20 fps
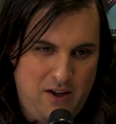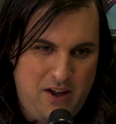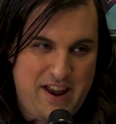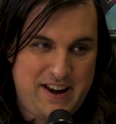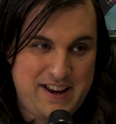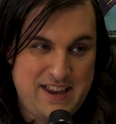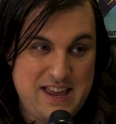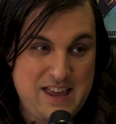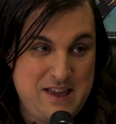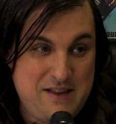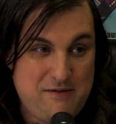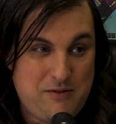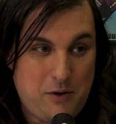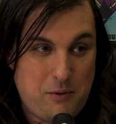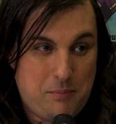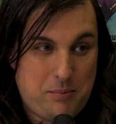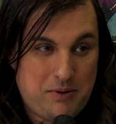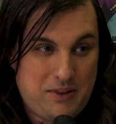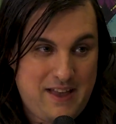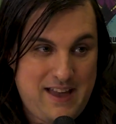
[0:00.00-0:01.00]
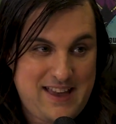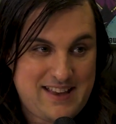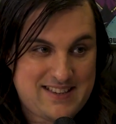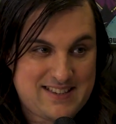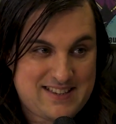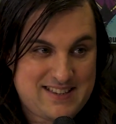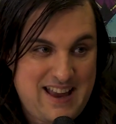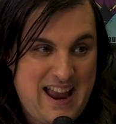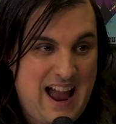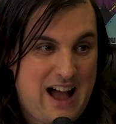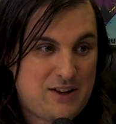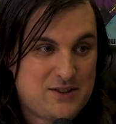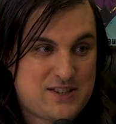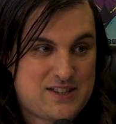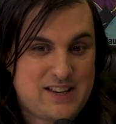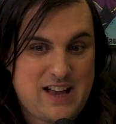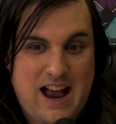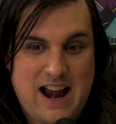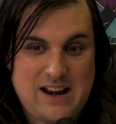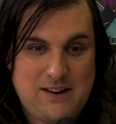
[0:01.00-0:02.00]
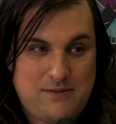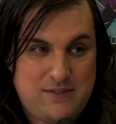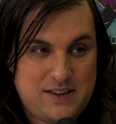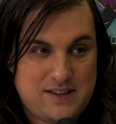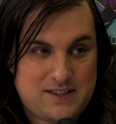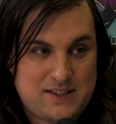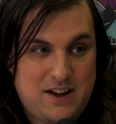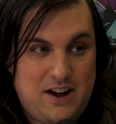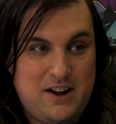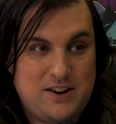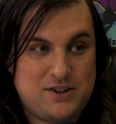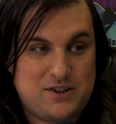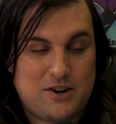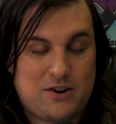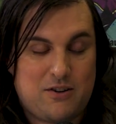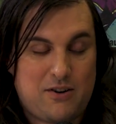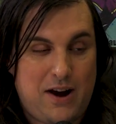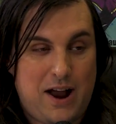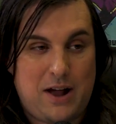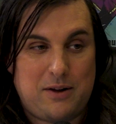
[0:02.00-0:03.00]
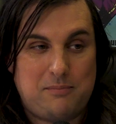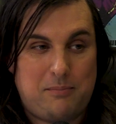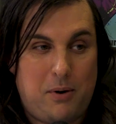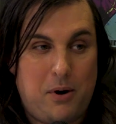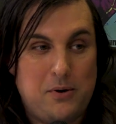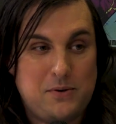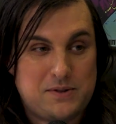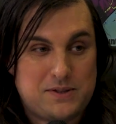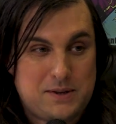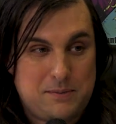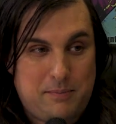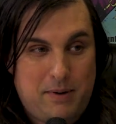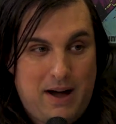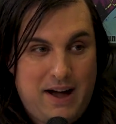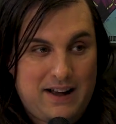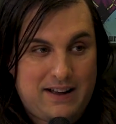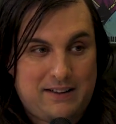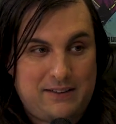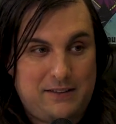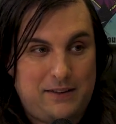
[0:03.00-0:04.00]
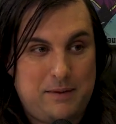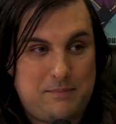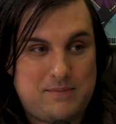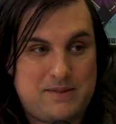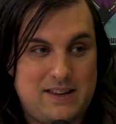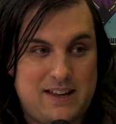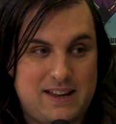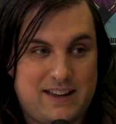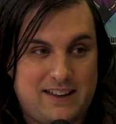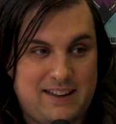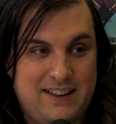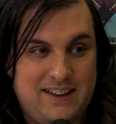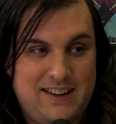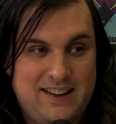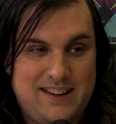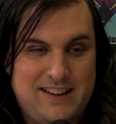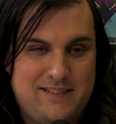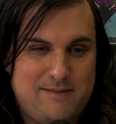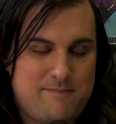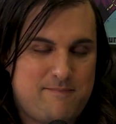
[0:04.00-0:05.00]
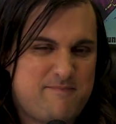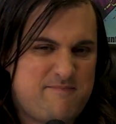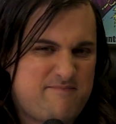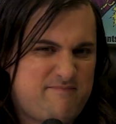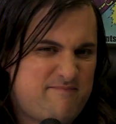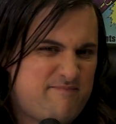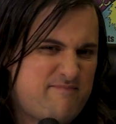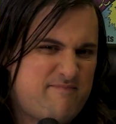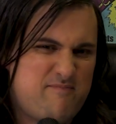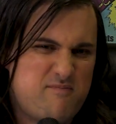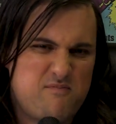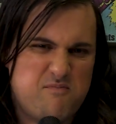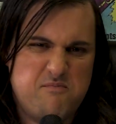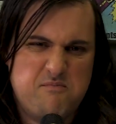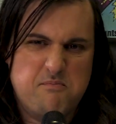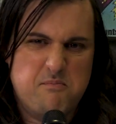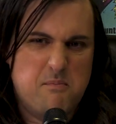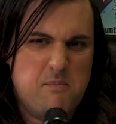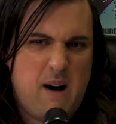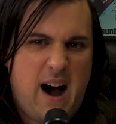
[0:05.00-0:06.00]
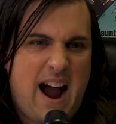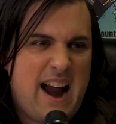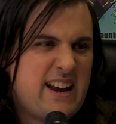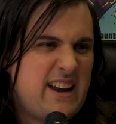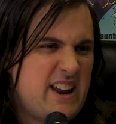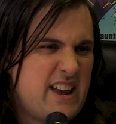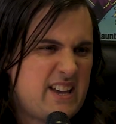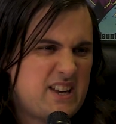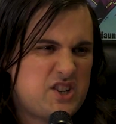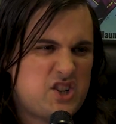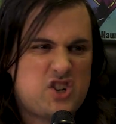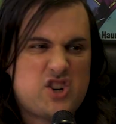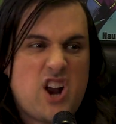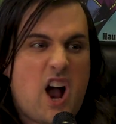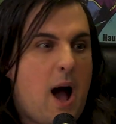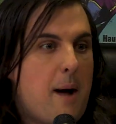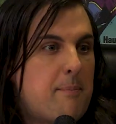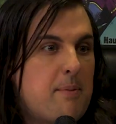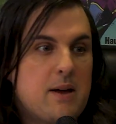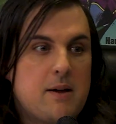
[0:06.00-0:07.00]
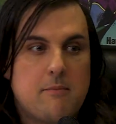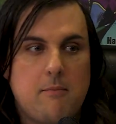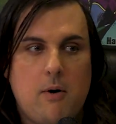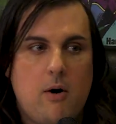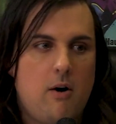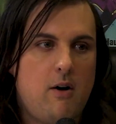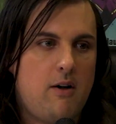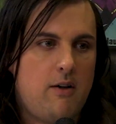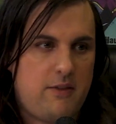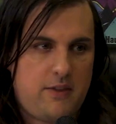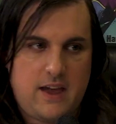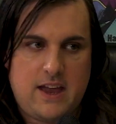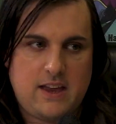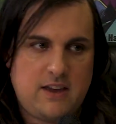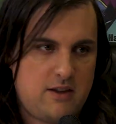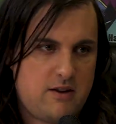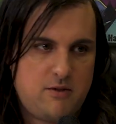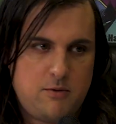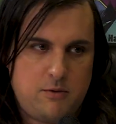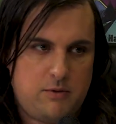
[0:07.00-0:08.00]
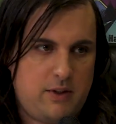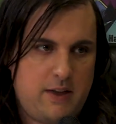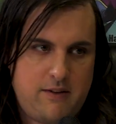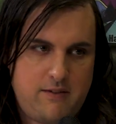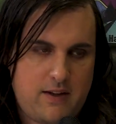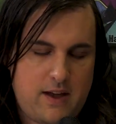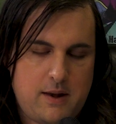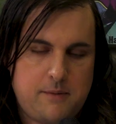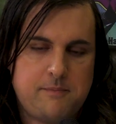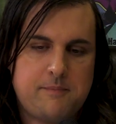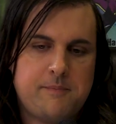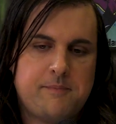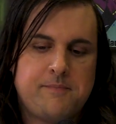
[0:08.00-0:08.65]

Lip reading: an evil place outside of this underground post-apocalyptic mining shopping mall that you live in.